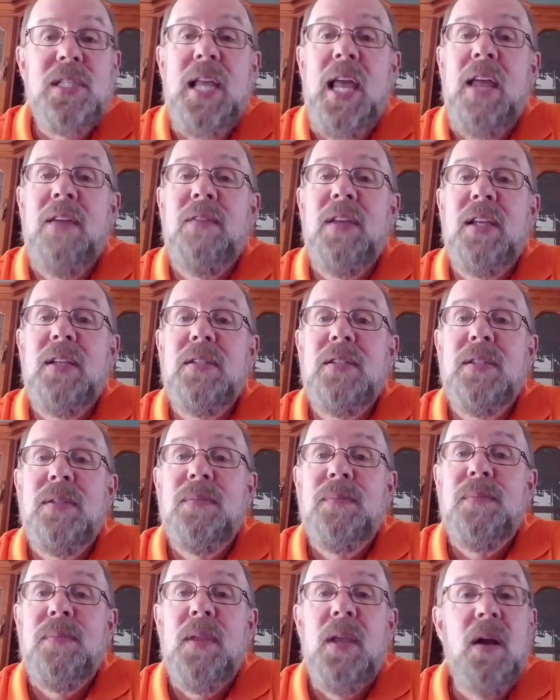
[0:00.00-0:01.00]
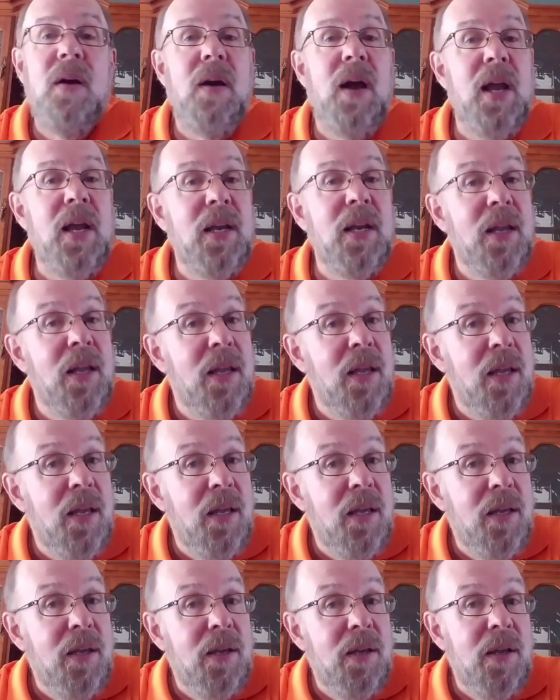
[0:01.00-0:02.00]
savings, all right,
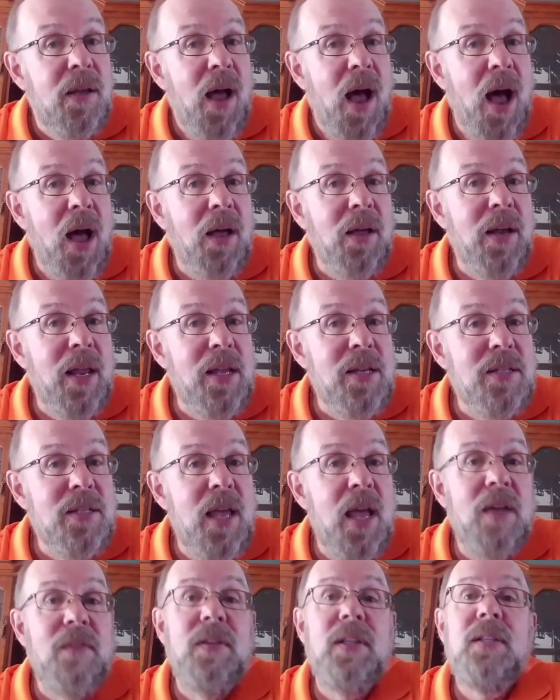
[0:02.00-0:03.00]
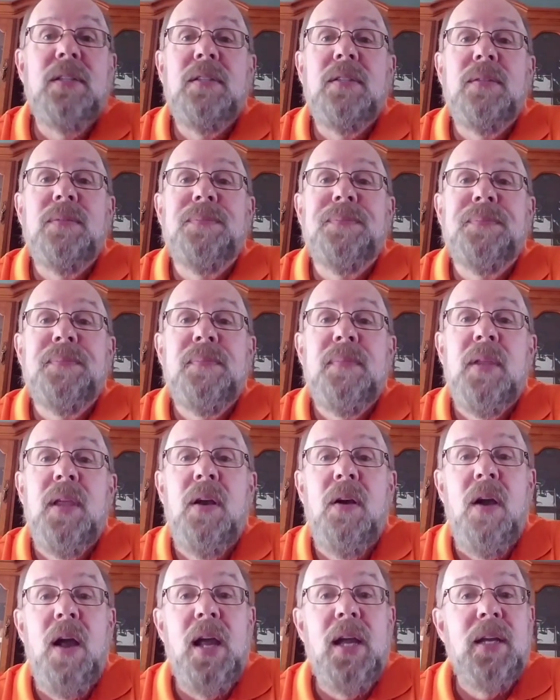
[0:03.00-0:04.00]
holiday savings,
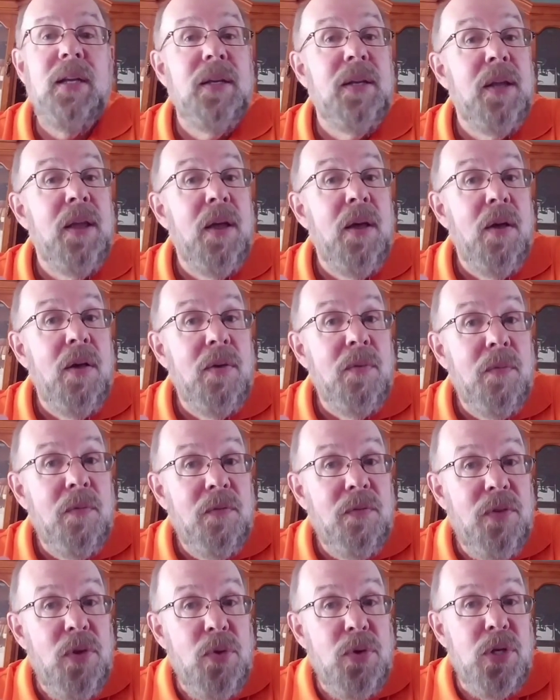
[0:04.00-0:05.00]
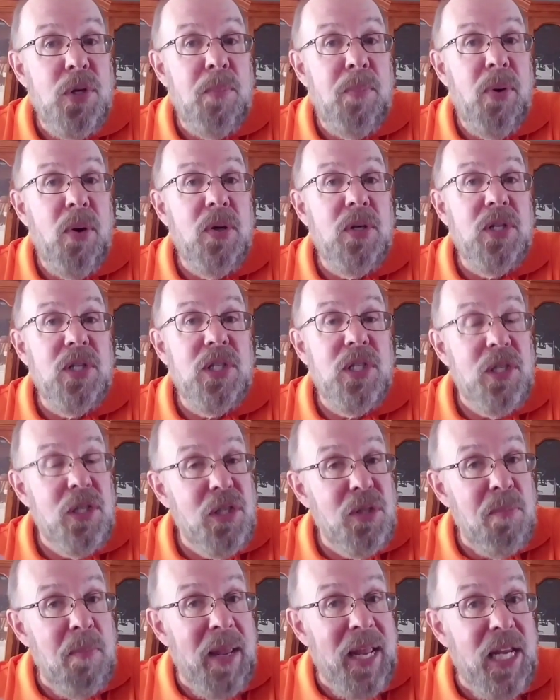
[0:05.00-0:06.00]
all right, future
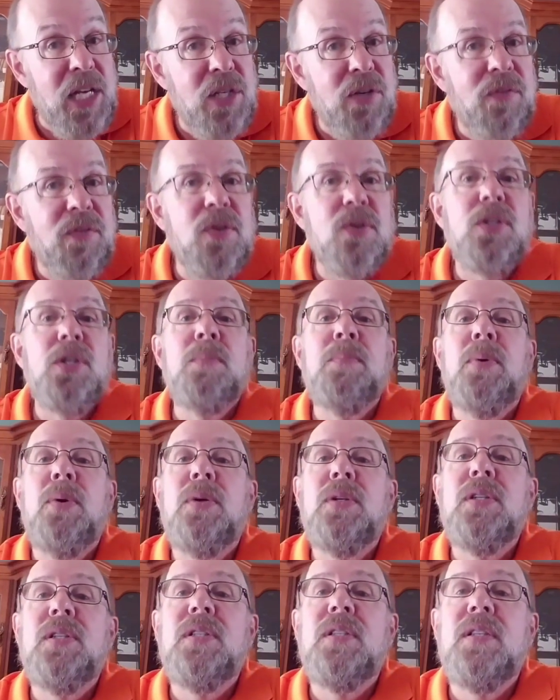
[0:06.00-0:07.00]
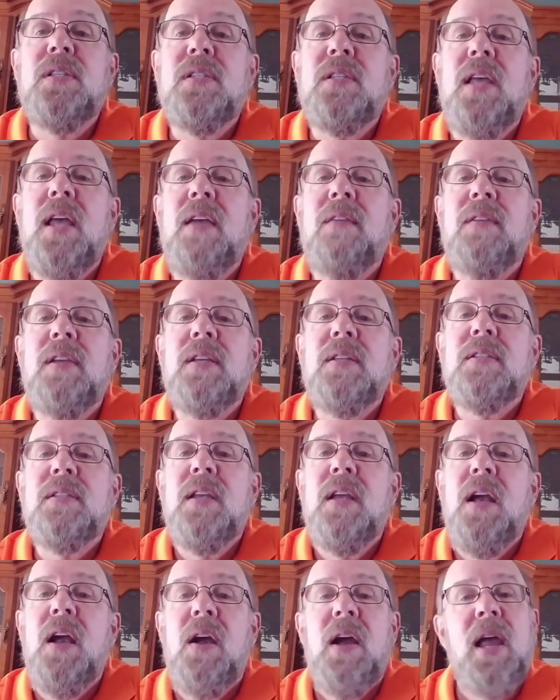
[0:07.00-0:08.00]
purchases, major future purchases savings,
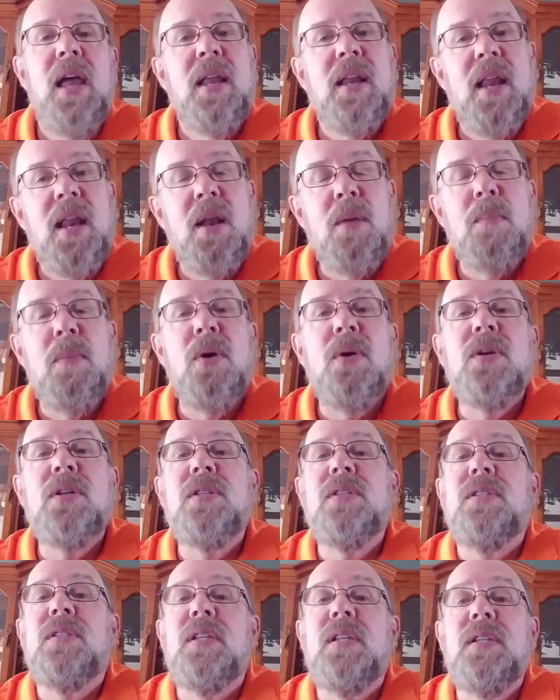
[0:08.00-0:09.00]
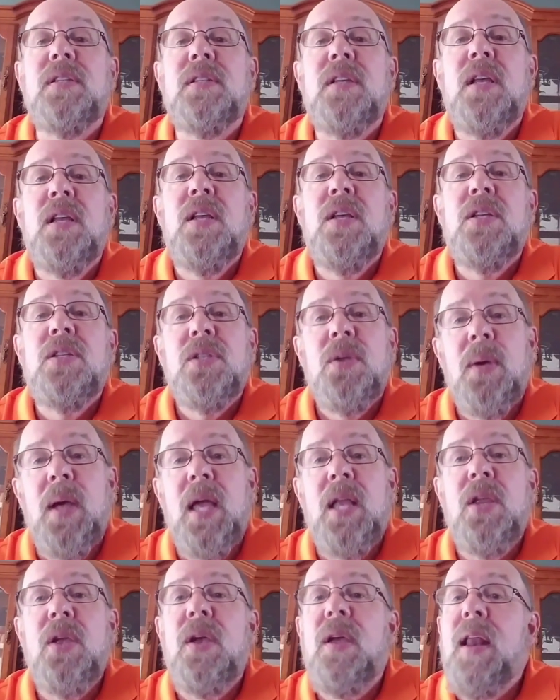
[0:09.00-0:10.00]
right, and then emergencies. So
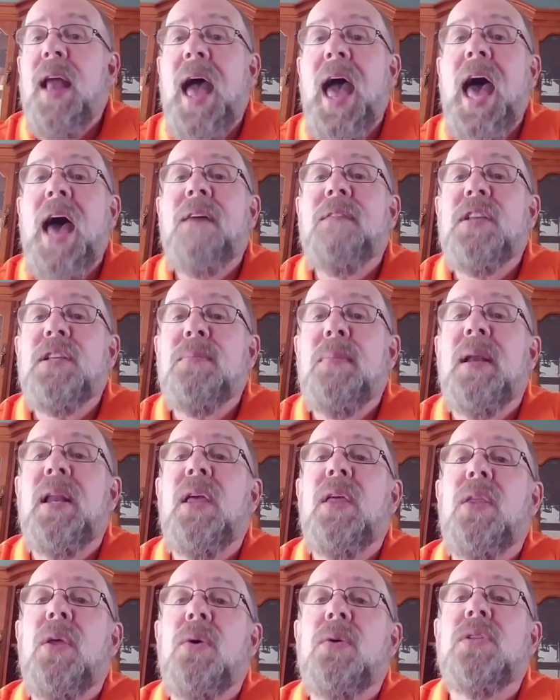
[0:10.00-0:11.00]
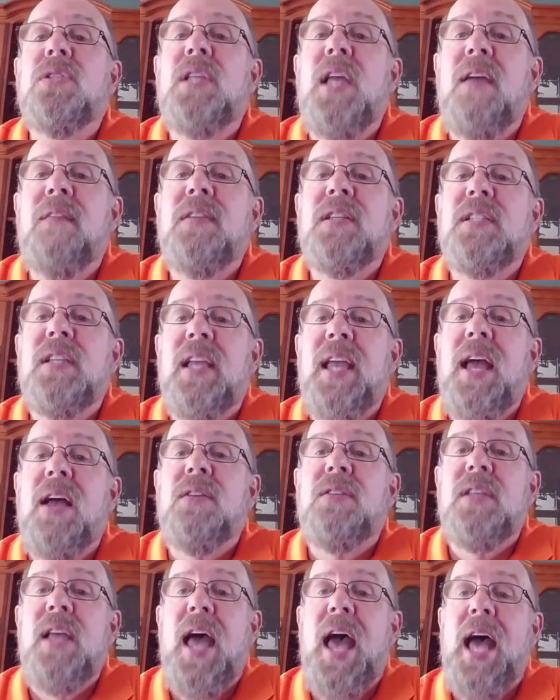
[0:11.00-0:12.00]
again, you can have as many of those savings
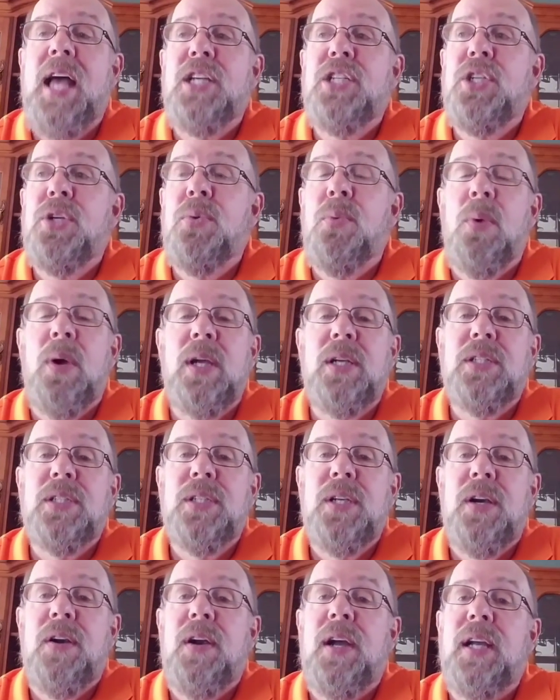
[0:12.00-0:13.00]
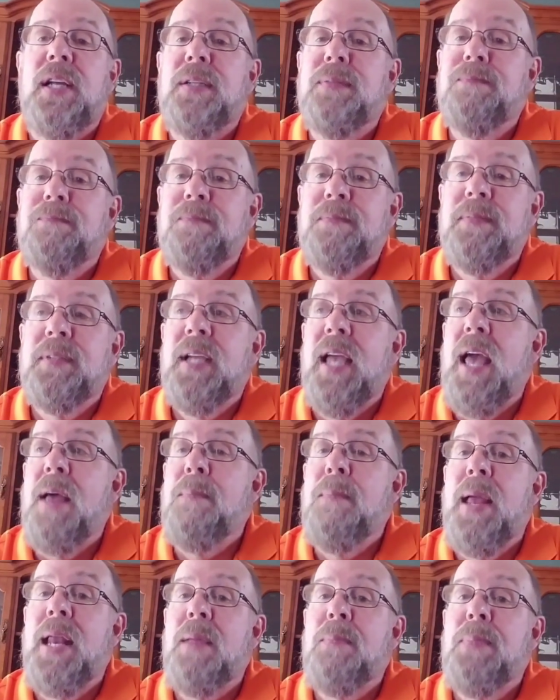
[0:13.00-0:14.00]
accounts as you wish, all right?
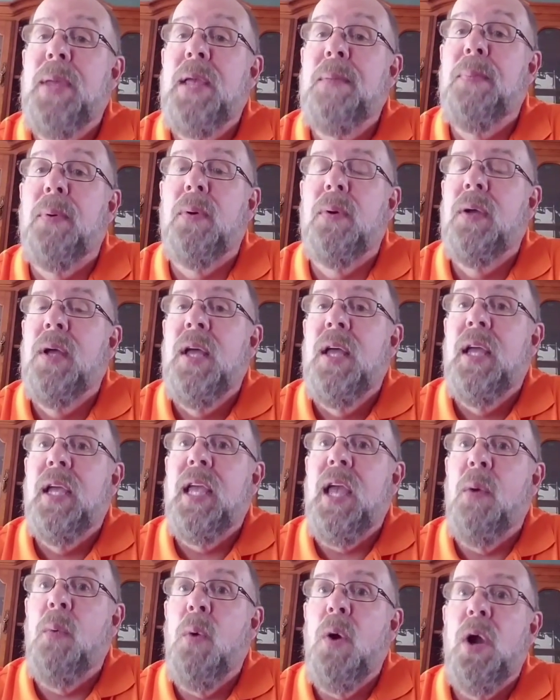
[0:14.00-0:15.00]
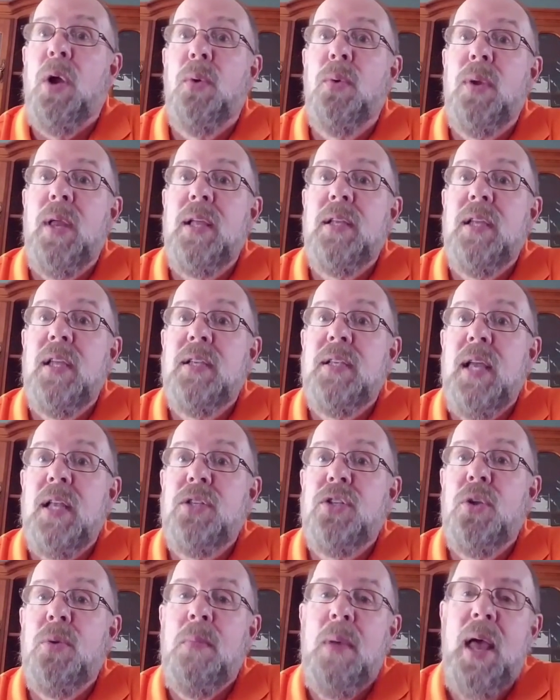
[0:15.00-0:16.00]
Again, many people get worried, ooh, is
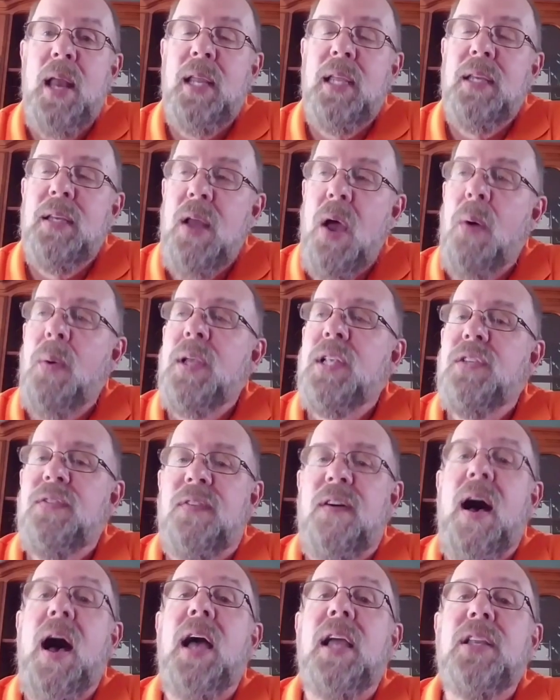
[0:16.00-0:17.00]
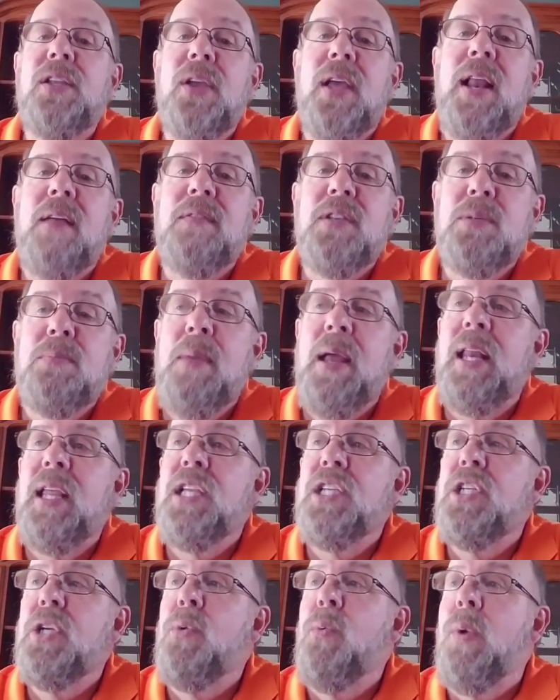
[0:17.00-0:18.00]
that too many? No, it's fine. You can have as
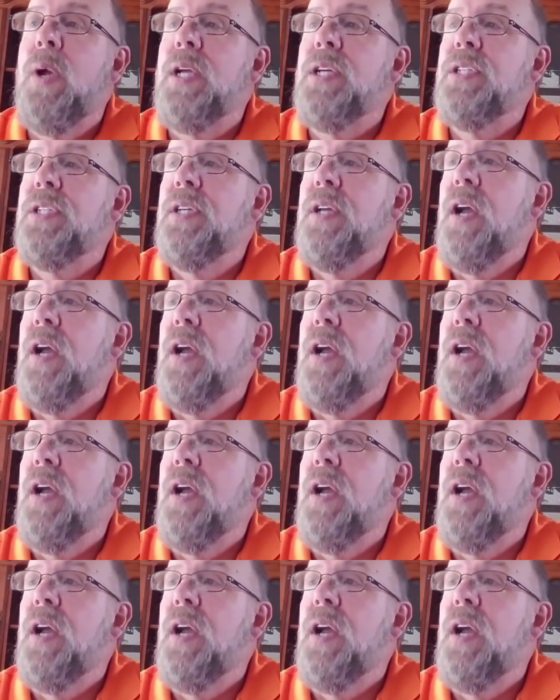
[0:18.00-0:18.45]
many as you wish,